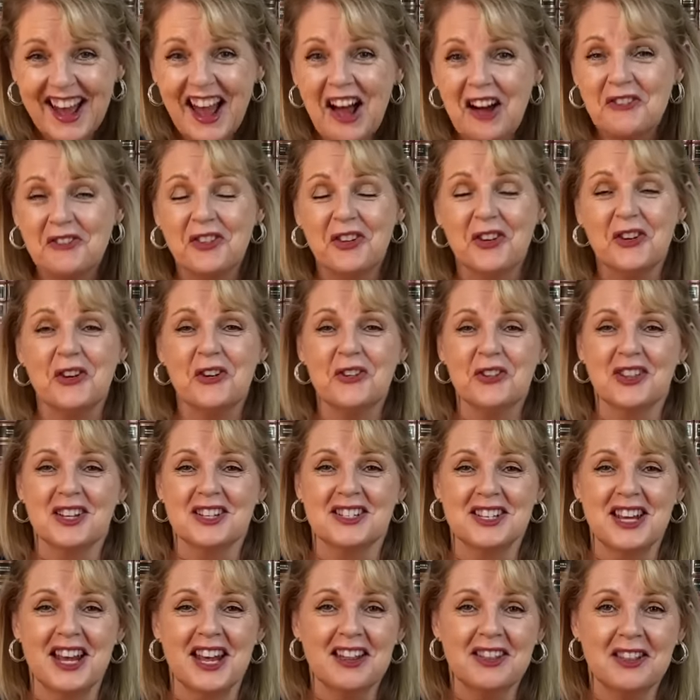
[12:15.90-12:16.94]
for all the
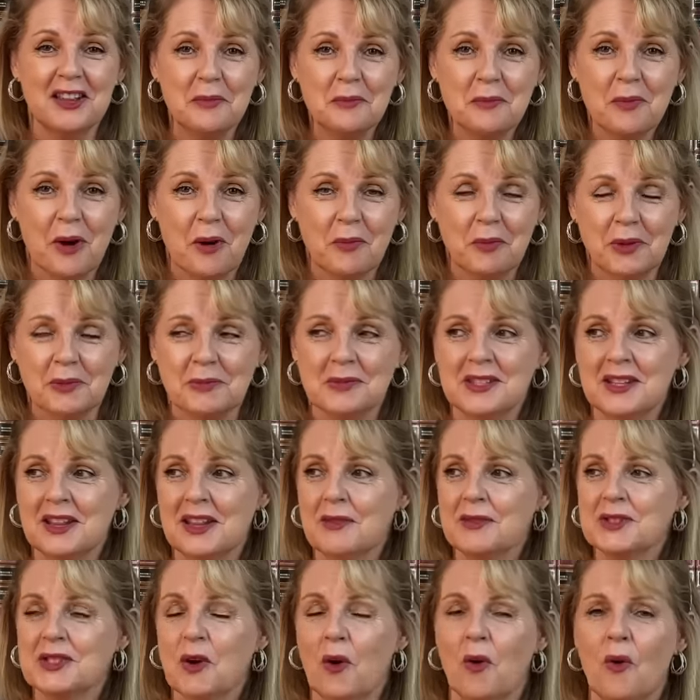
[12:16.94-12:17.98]
teething problems. And there
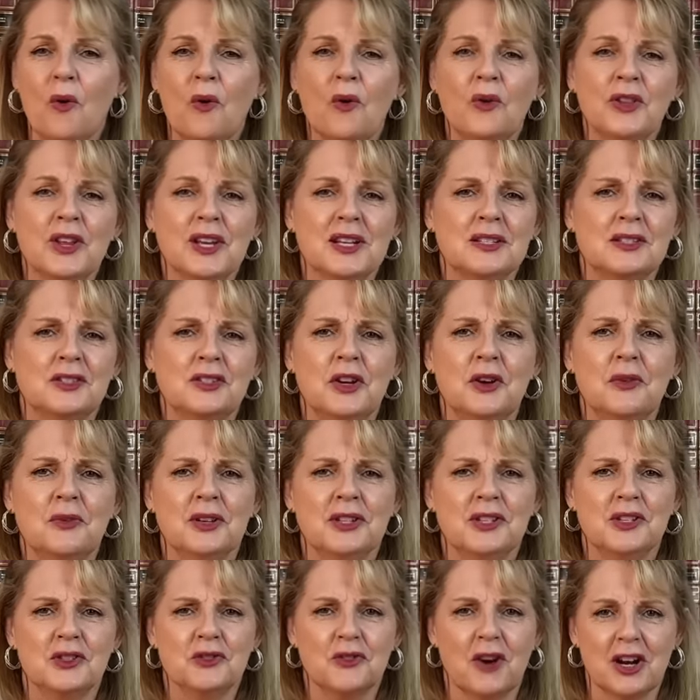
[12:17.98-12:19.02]
was all these new
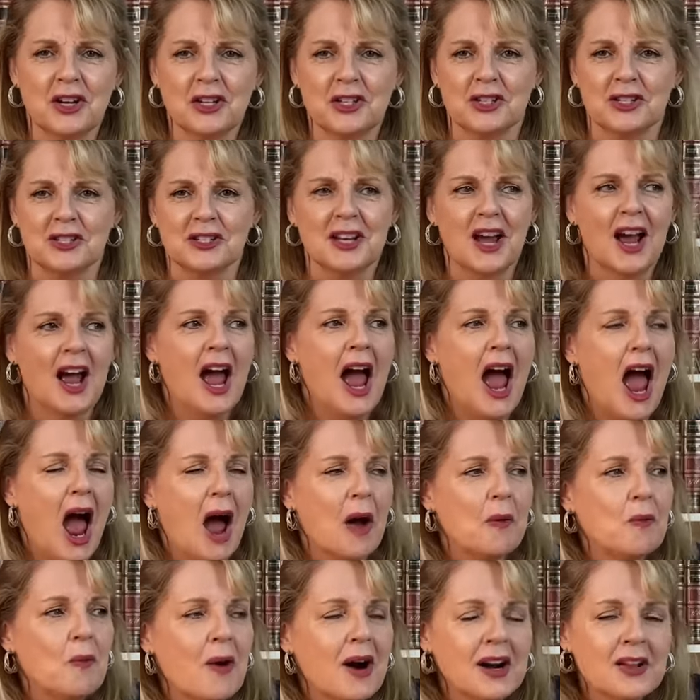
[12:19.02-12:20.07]
instructions.
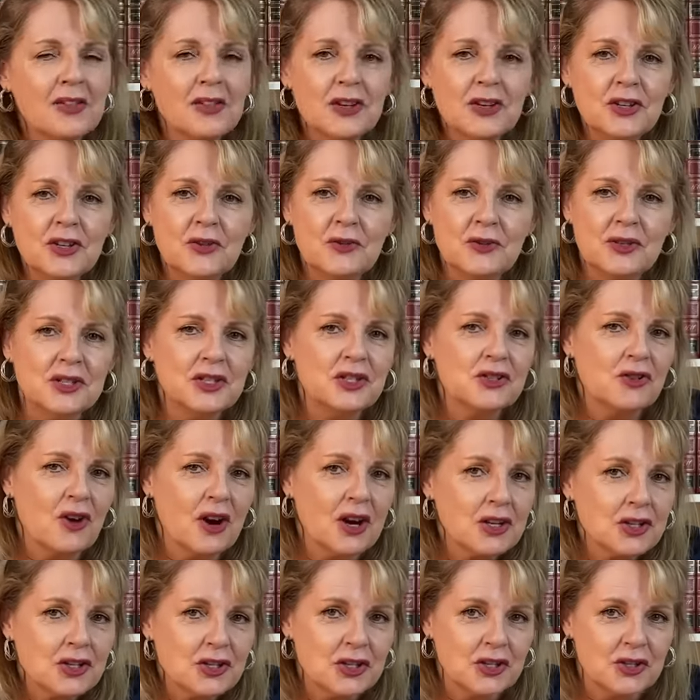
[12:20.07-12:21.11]
And one of the new
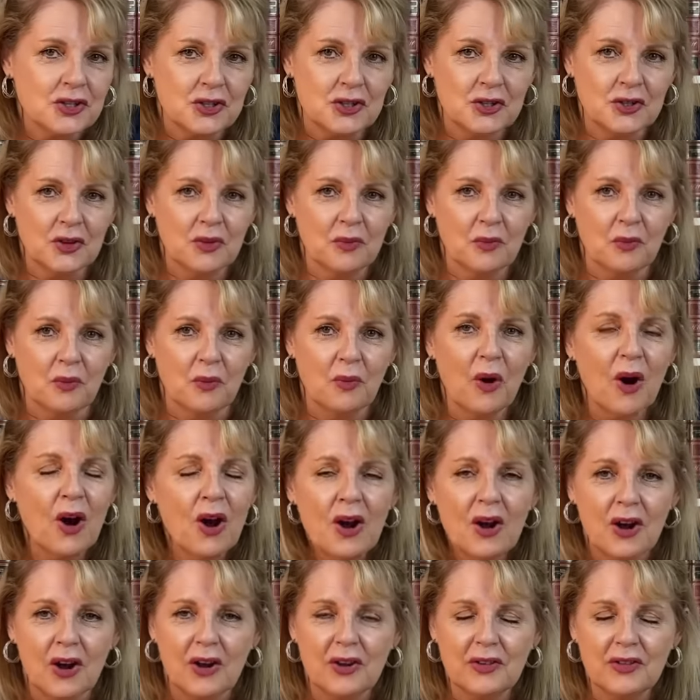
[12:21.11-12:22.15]
instructions
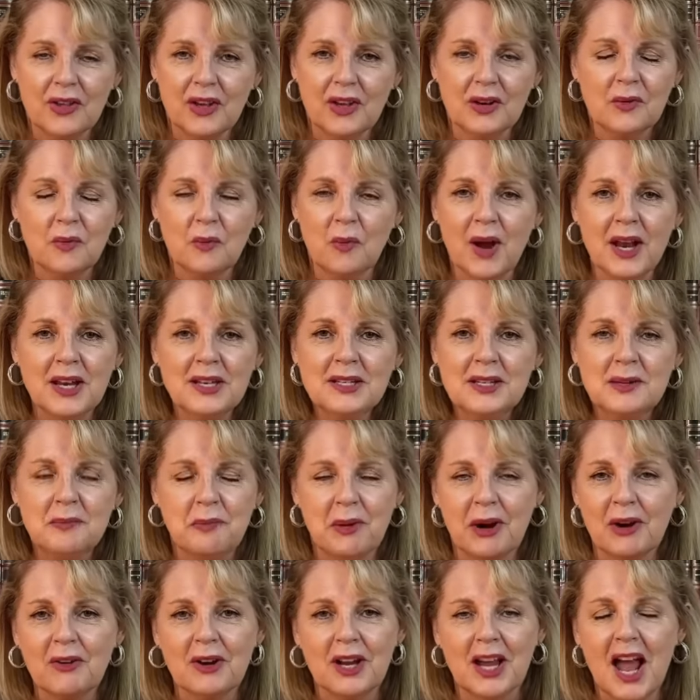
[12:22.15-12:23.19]
were that Wendy
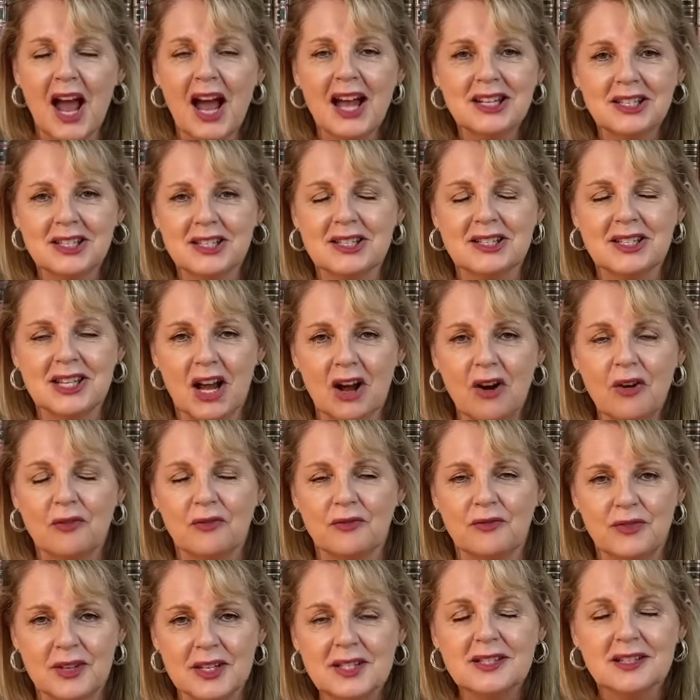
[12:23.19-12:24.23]
Berry had to tell
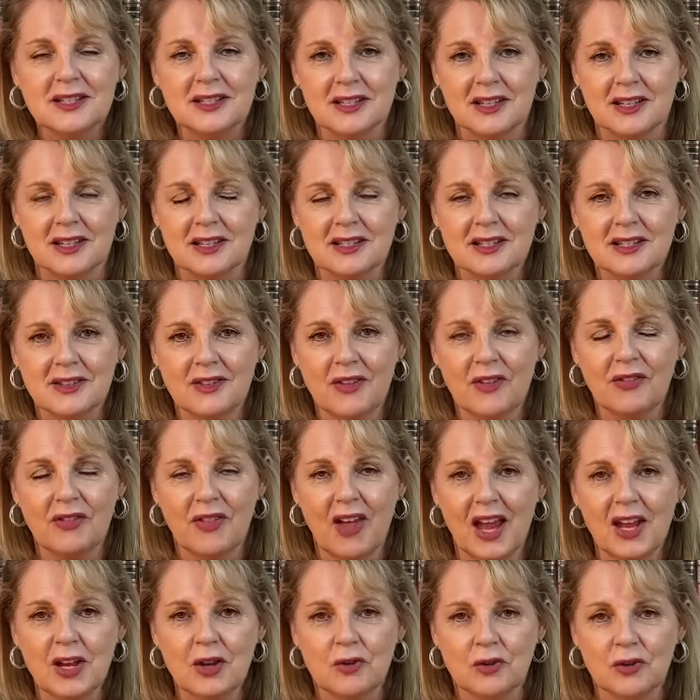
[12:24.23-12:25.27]
visitors that
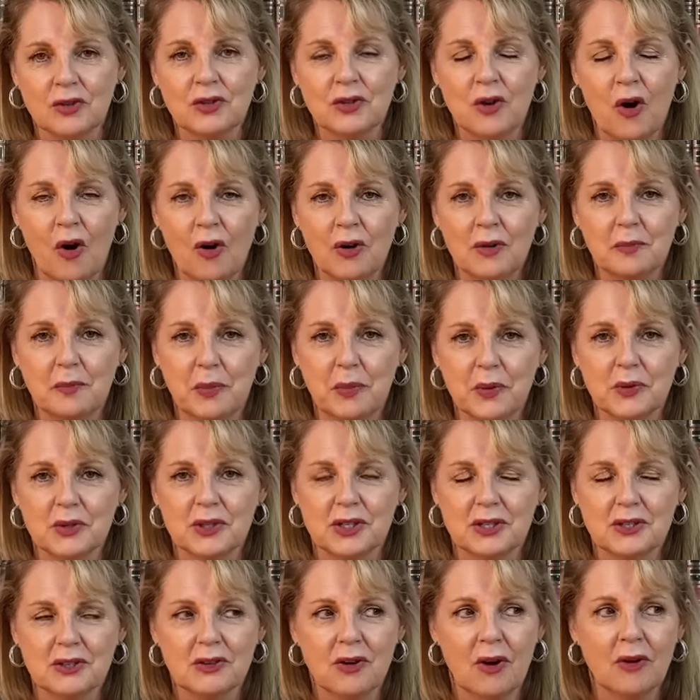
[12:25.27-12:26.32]
they could not
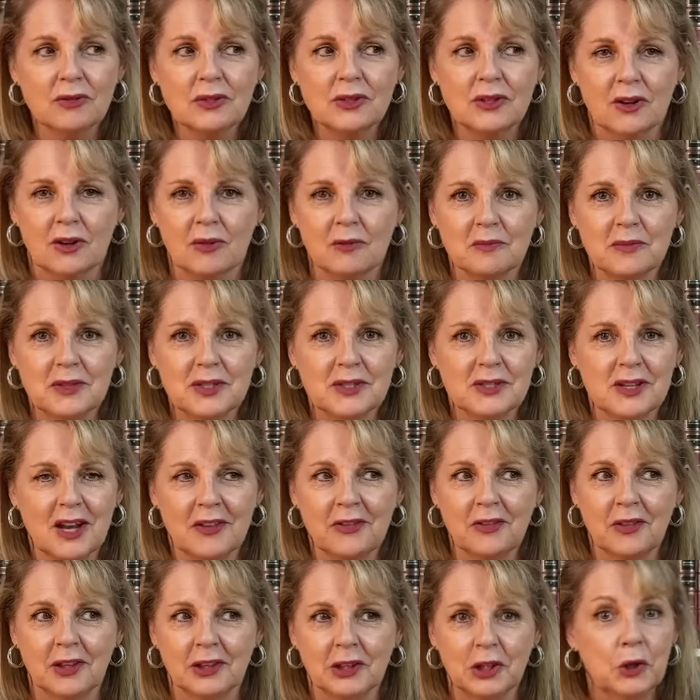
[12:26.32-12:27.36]
put condoms down
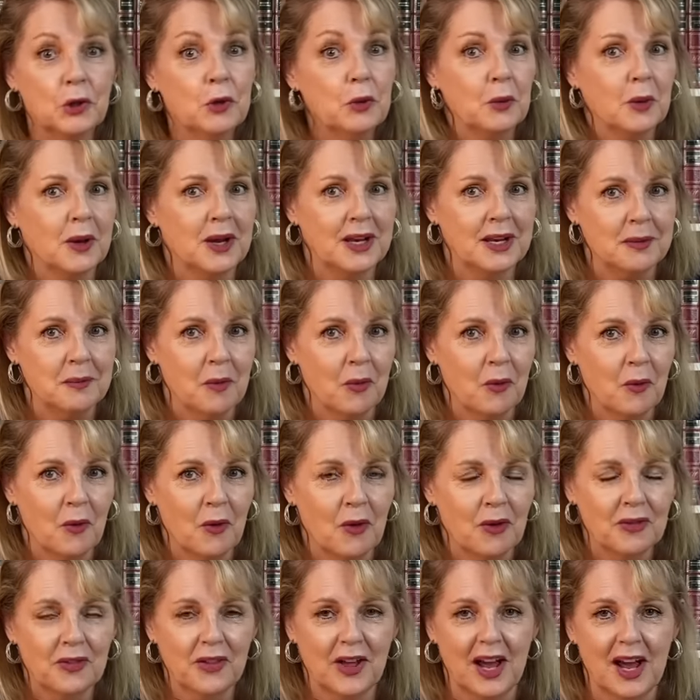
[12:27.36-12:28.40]
the loo
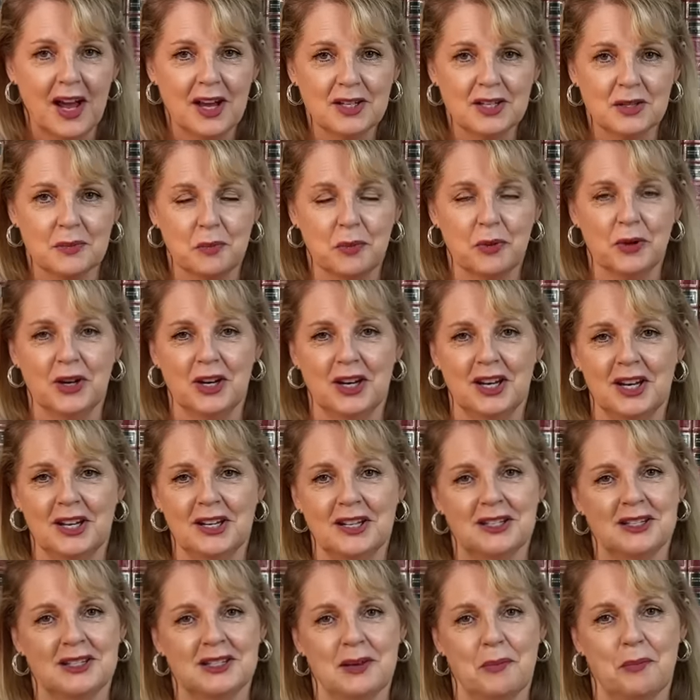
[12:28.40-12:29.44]
anymore. They had to put it in
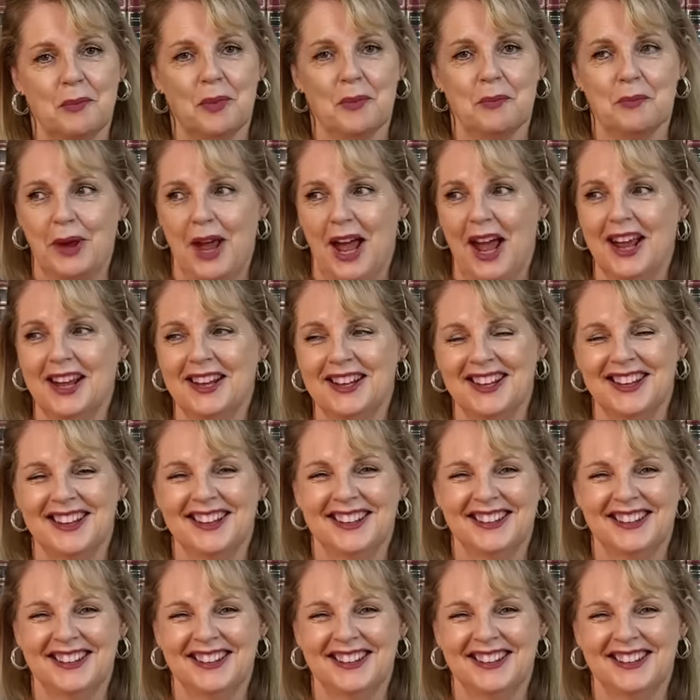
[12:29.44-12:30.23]
a separate bag,